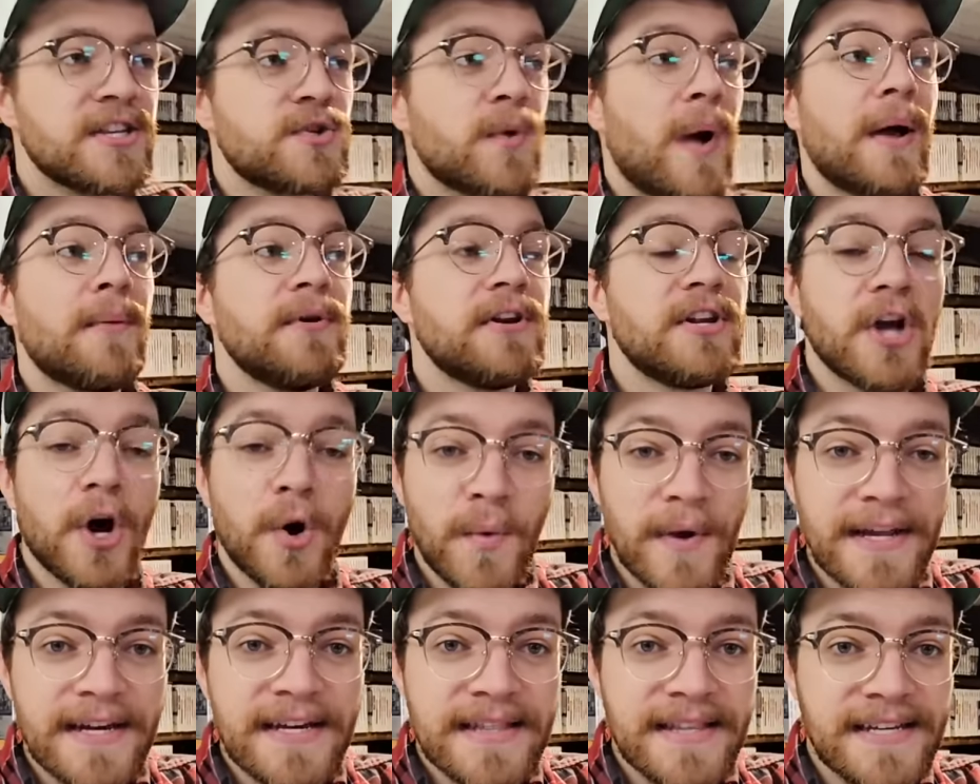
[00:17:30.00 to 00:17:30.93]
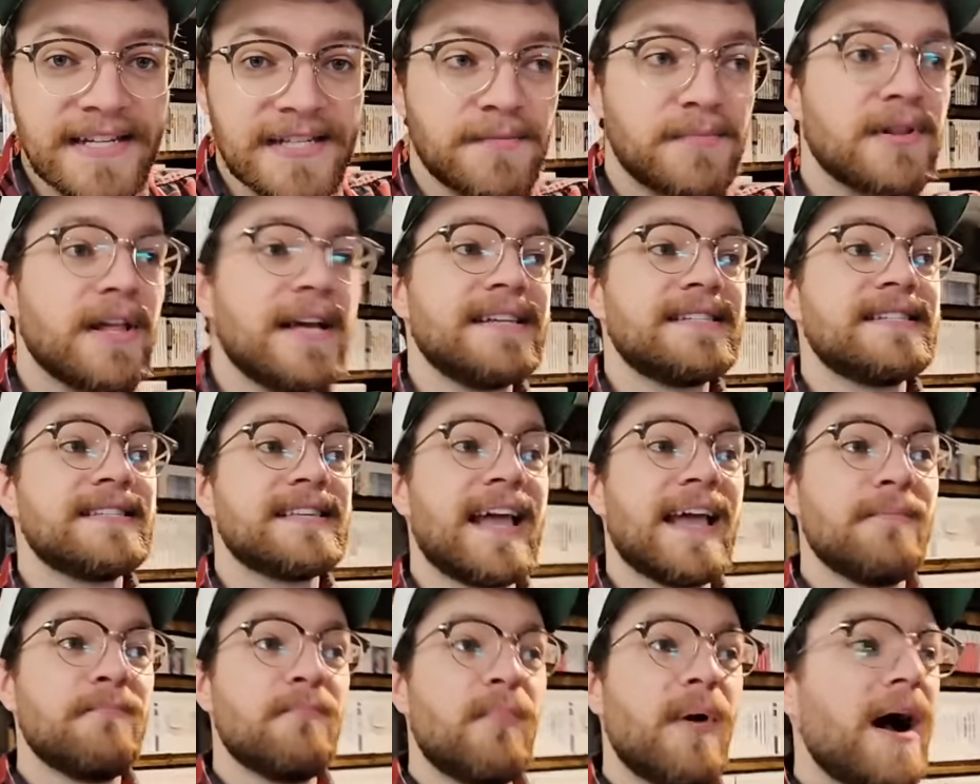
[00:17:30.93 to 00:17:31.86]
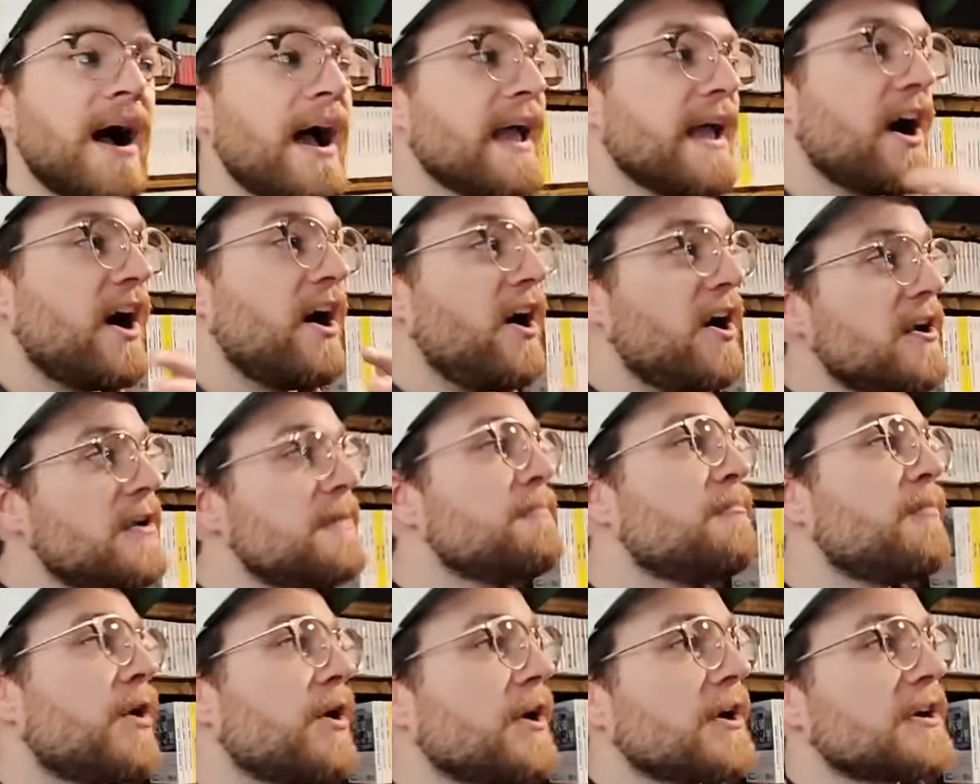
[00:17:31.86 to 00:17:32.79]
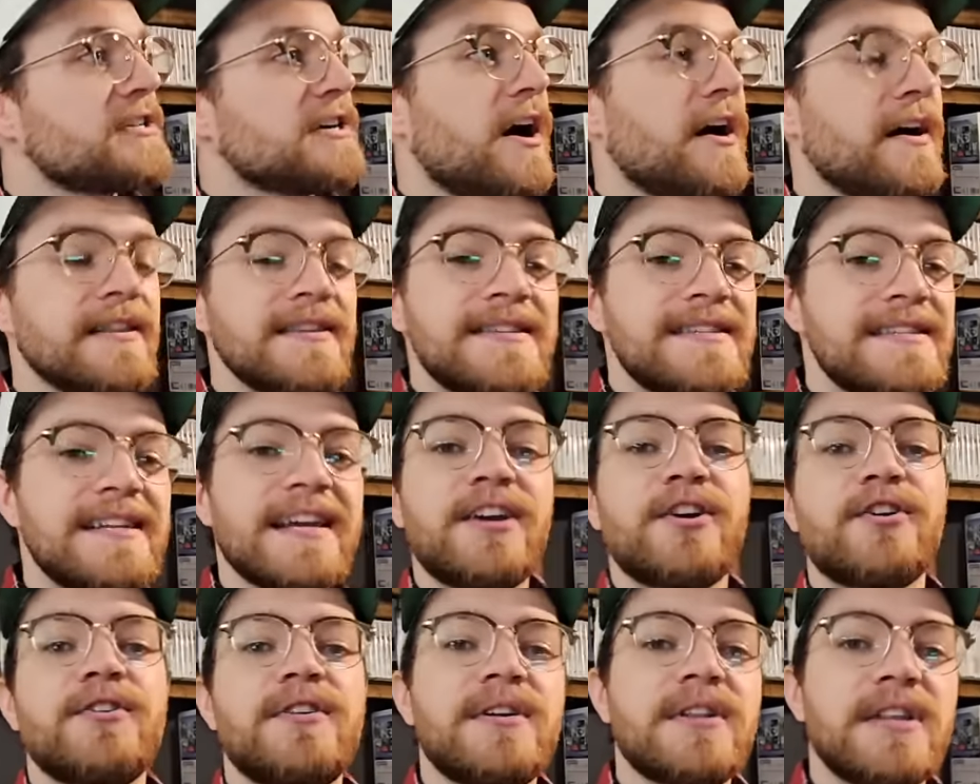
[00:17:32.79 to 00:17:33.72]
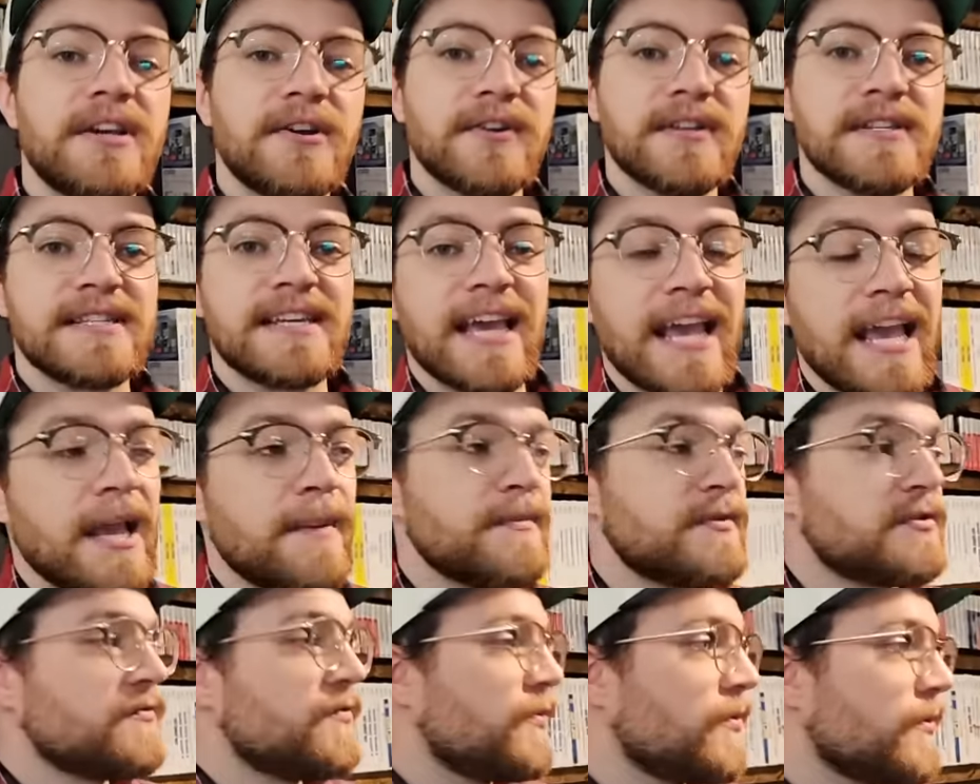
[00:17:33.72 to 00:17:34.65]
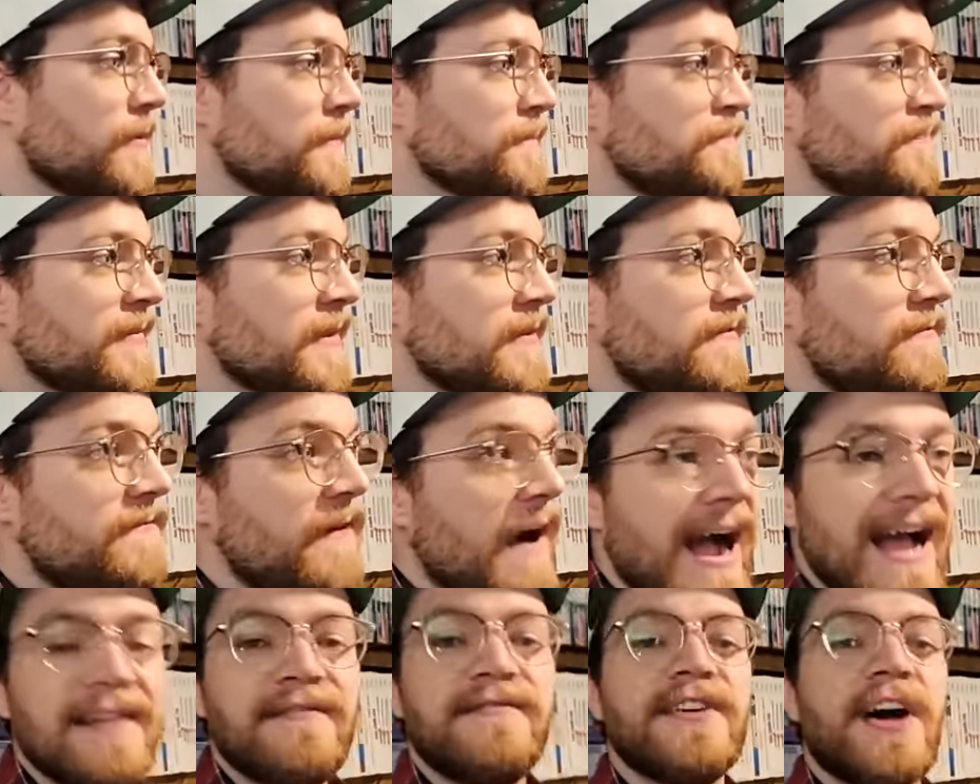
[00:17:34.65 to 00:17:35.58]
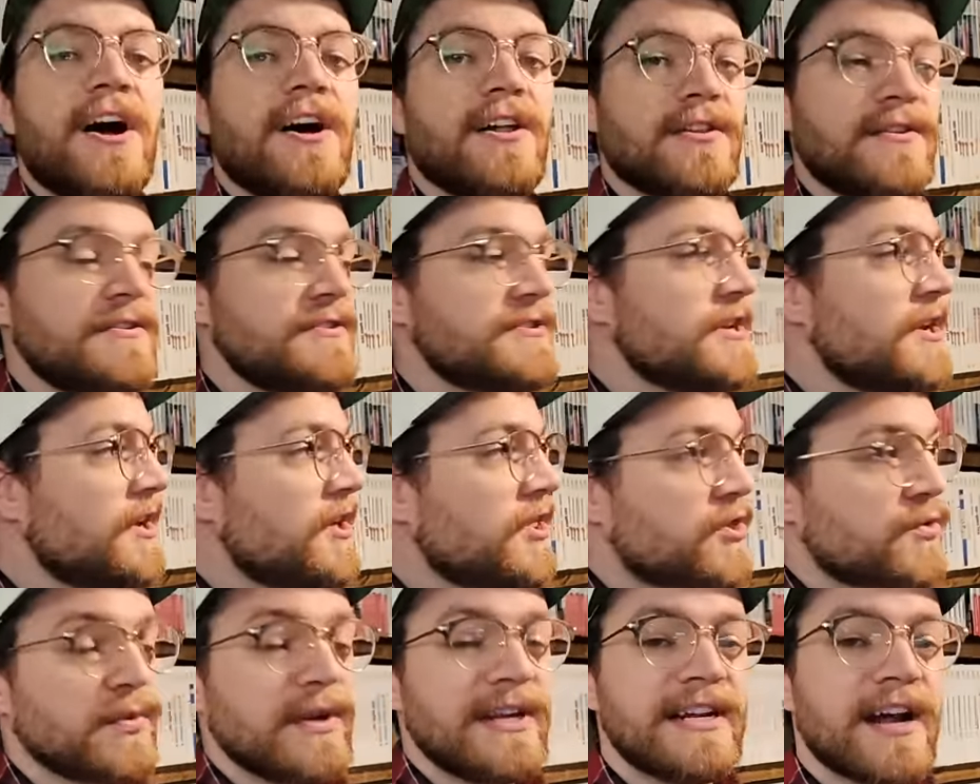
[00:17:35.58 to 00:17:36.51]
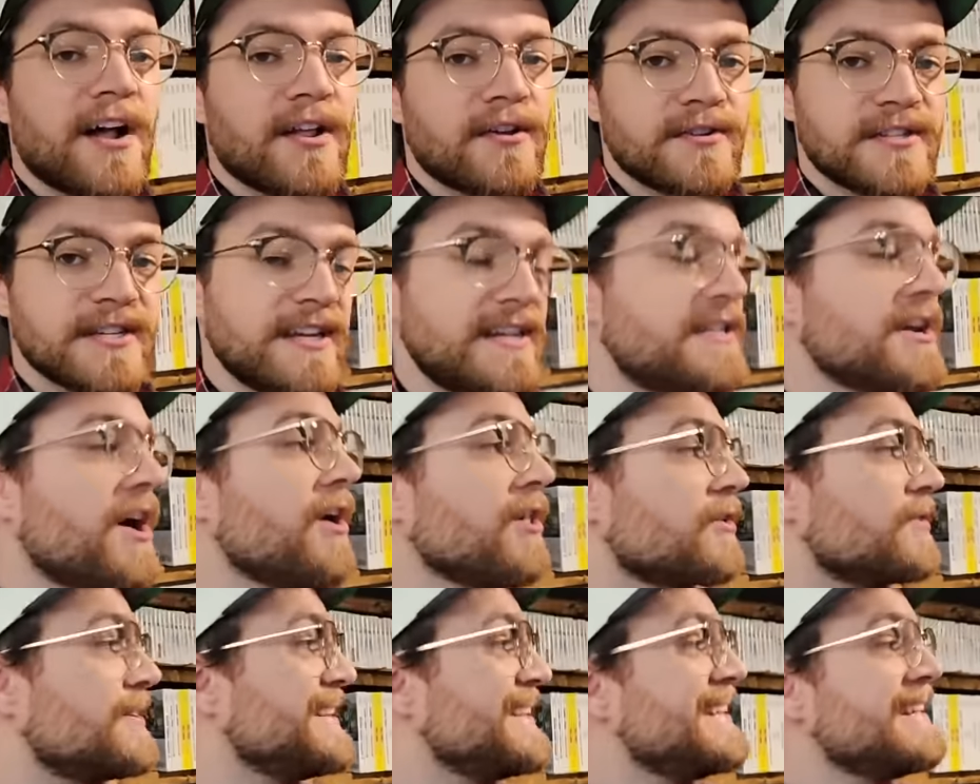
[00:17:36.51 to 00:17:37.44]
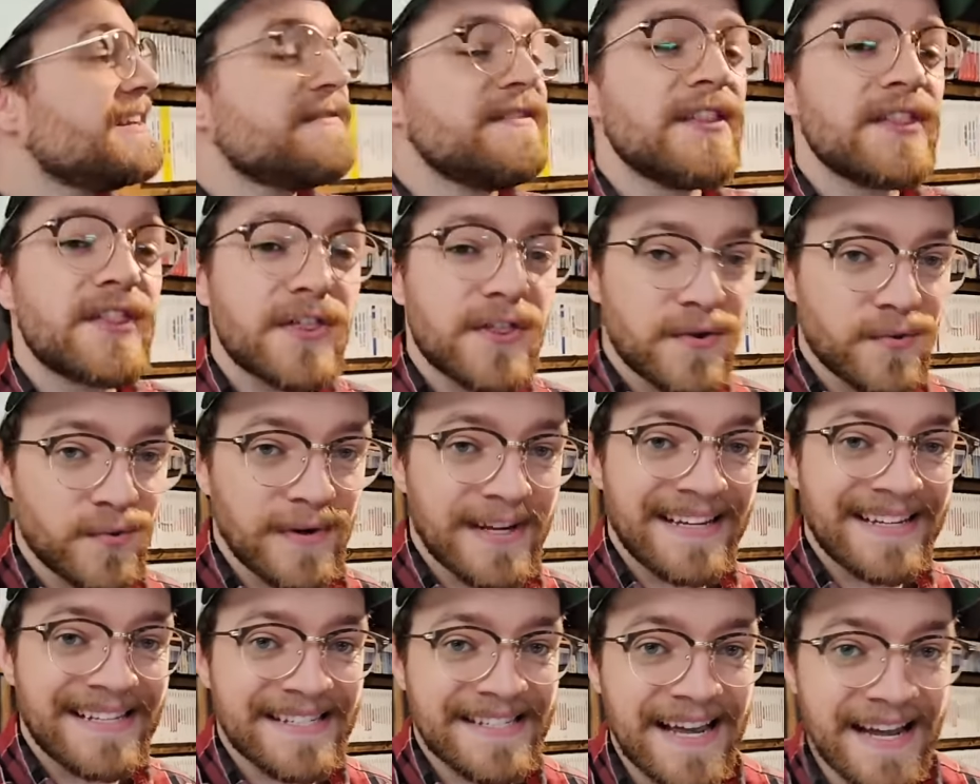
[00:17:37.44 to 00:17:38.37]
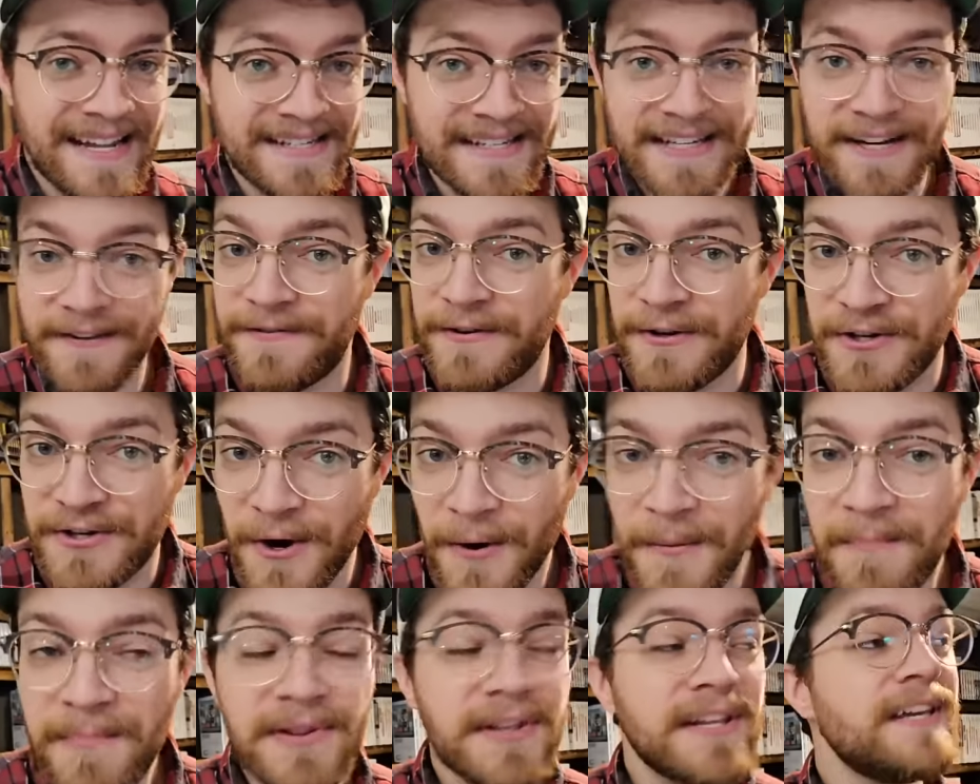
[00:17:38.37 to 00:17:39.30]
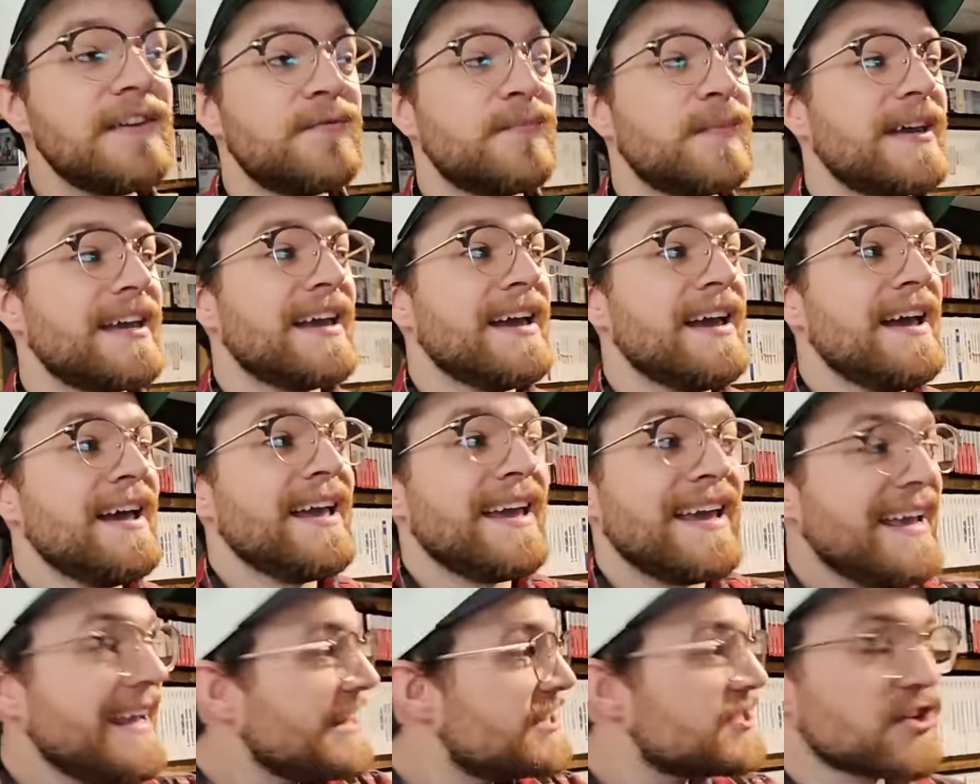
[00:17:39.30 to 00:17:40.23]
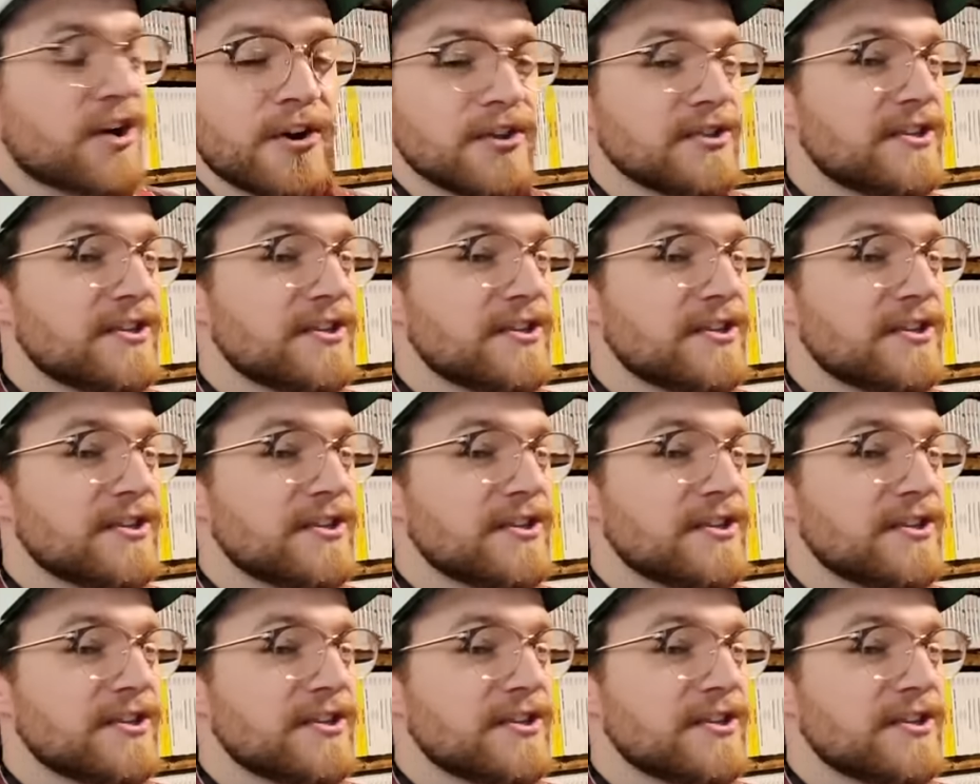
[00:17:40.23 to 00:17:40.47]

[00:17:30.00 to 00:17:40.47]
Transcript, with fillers: So I would go into these places and buy unmarked, unstickered clearance games for $5, $3, a dollar, even three cents. And if you don't believe me, it's all